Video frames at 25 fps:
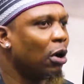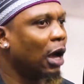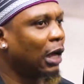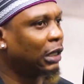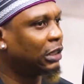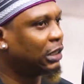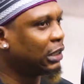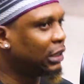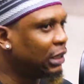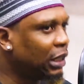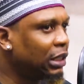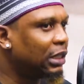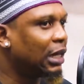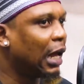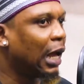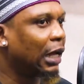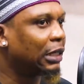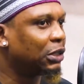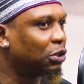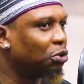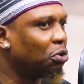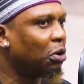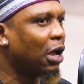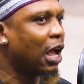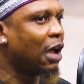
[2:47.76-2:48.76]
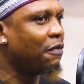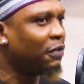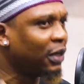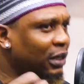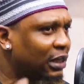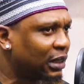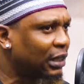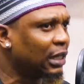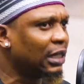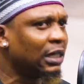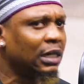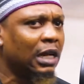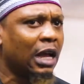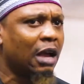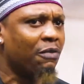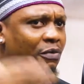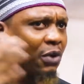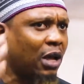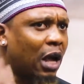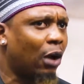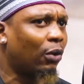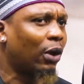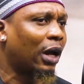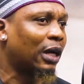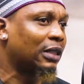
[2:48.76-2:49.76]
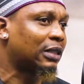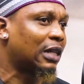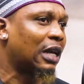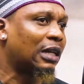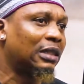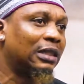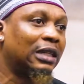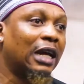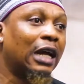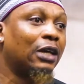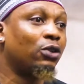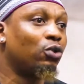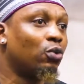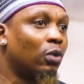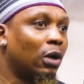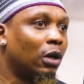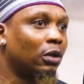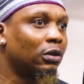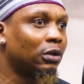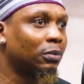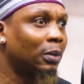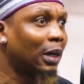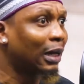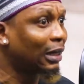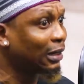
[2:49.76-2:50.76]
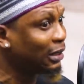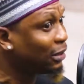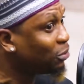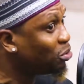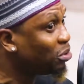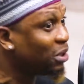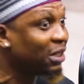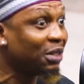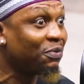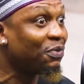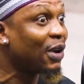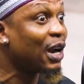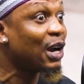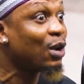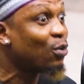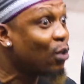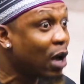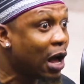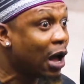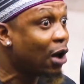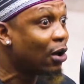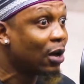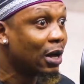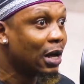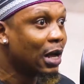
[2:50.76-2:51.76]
And she did that. You know, every scene, I will ask her, did I do well? She's like, you did very well.